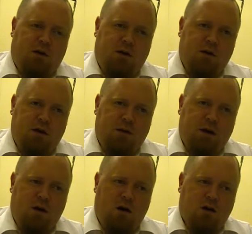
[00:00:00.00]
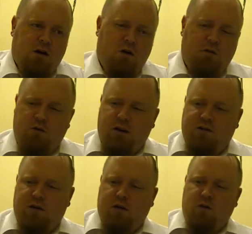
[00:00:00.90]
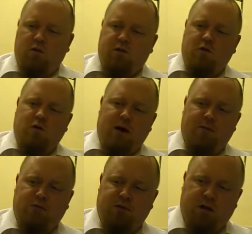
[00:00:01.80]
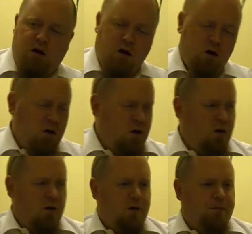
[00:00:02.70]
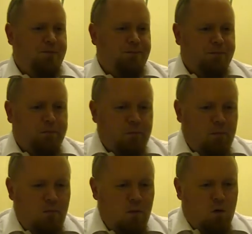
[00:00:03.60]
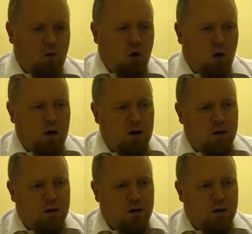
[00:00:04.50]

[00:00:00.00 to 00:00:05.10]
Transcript: I mean, I can't really tell you what sort of apples they are, or,